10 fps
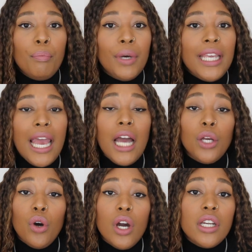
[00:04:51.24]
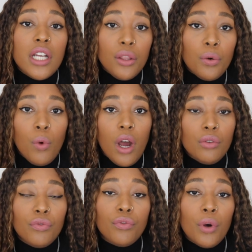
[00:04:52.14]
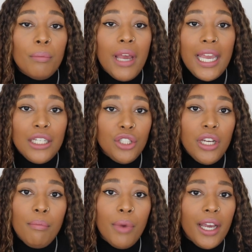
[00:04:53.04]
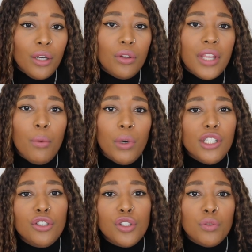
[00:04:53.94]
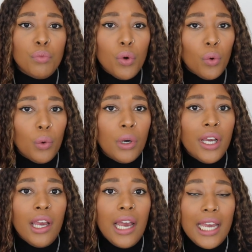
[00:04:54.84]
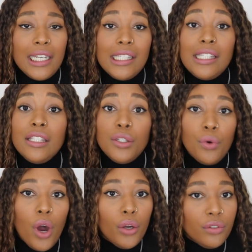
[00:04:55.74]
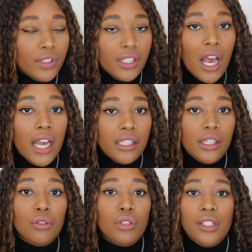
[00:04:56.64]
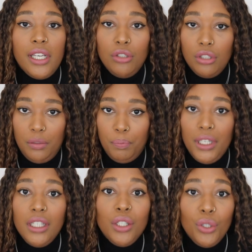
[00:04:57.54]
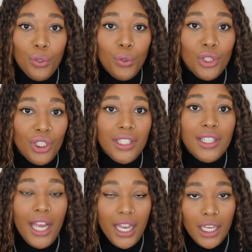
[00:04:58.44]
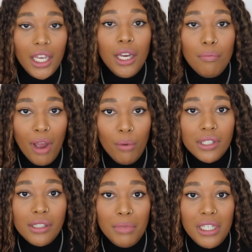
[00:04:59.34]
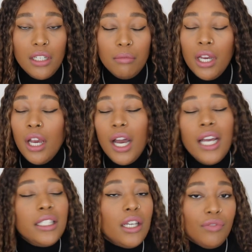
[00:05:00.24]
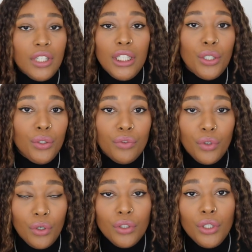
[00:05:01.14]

But yeah, I got another one from H&M, but I got that one in a small and it's still oversized. So I would just say, just be cautious. Like my one's a medium, I definitely could have got,